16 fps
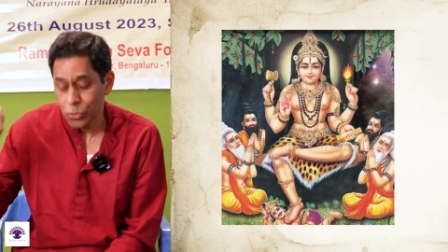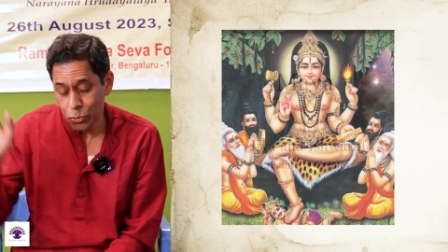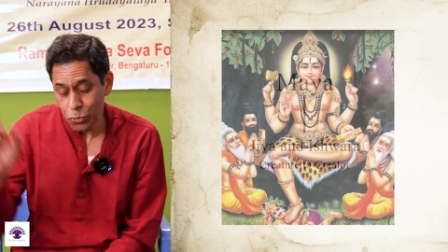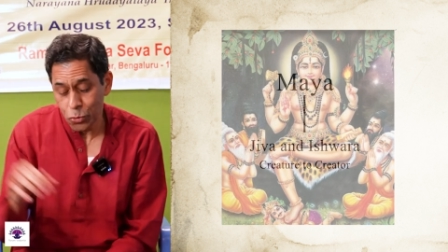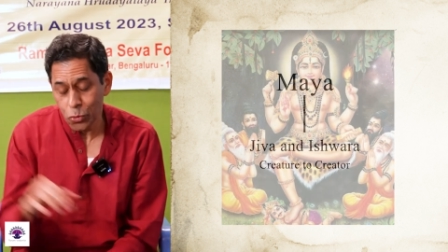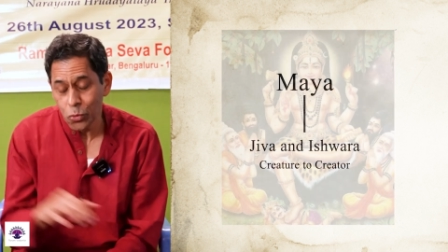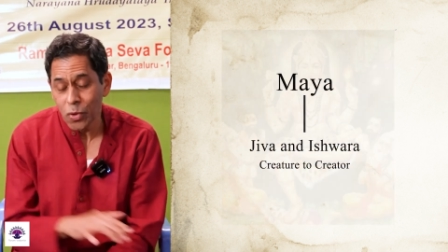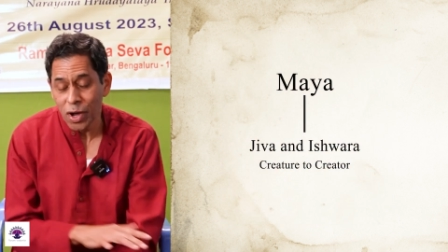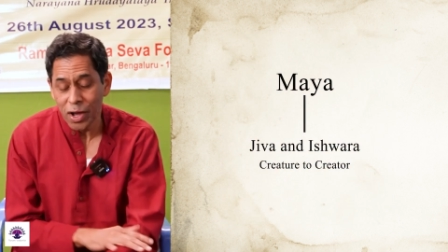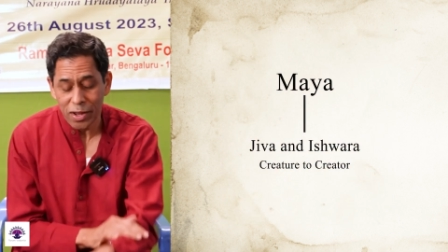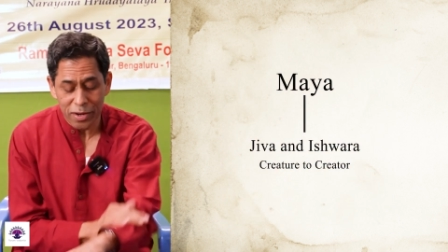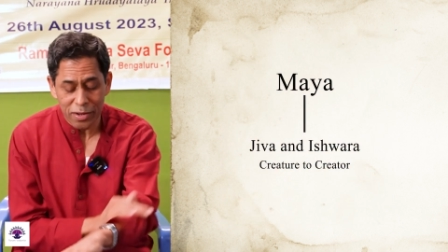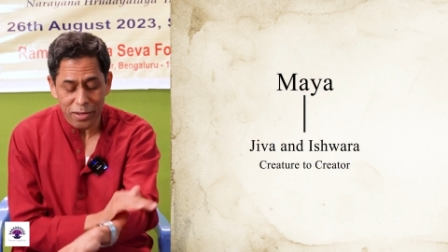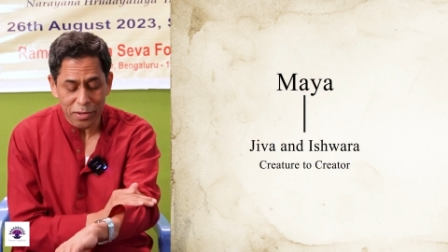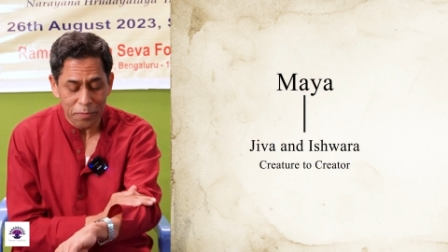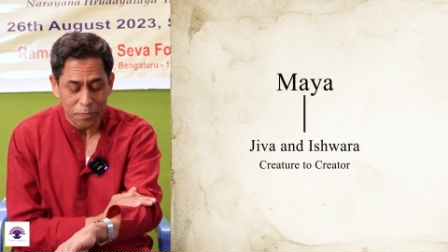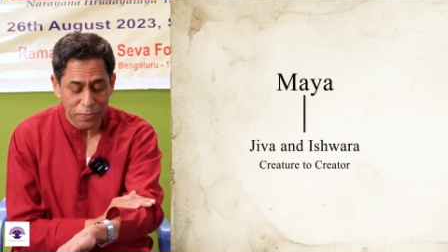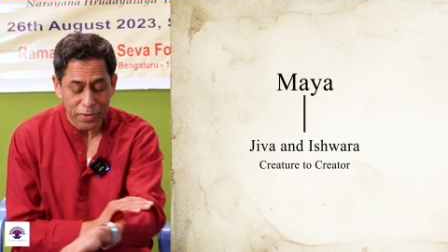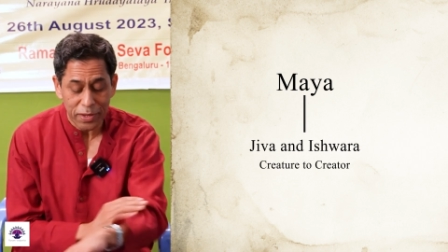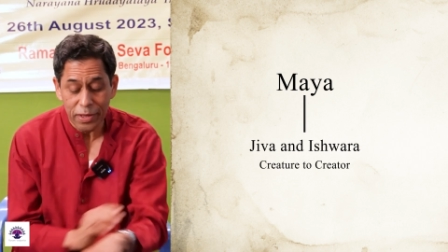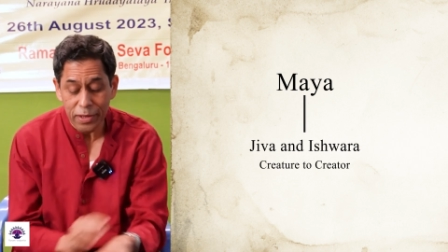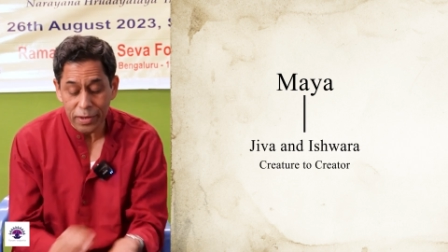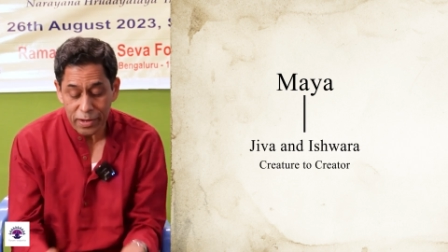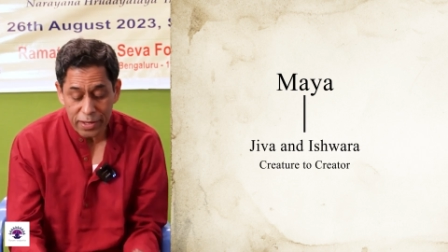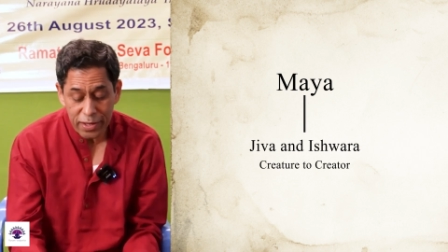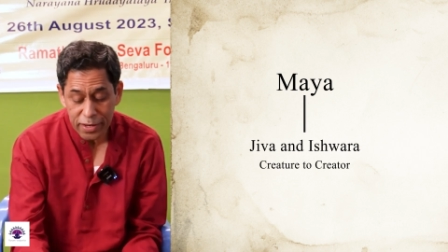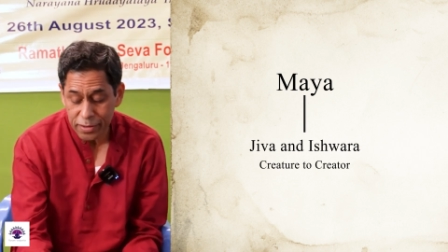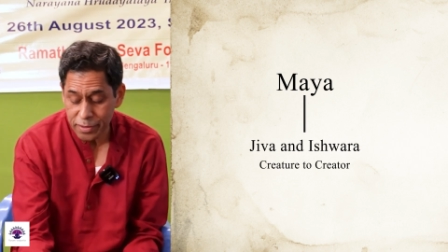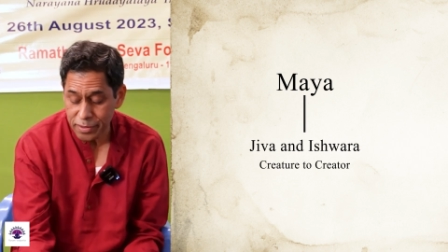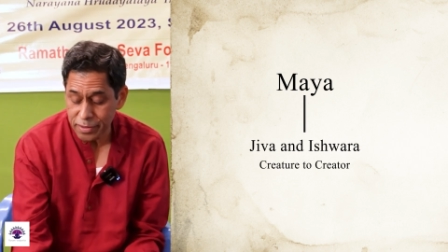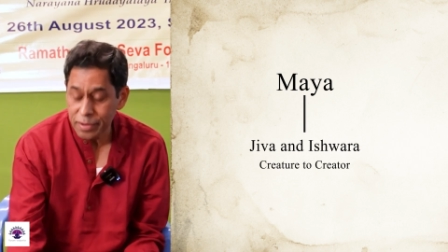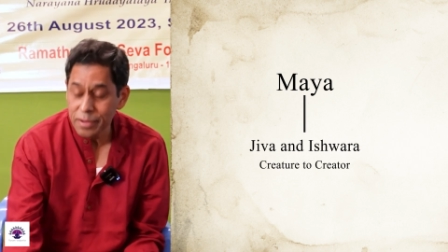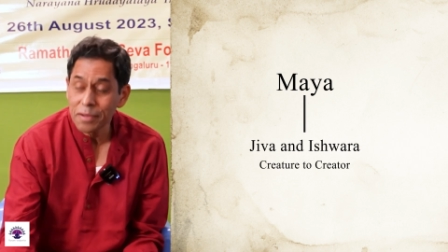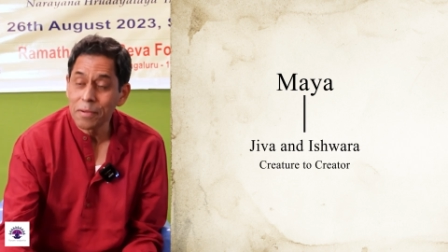you are a creator.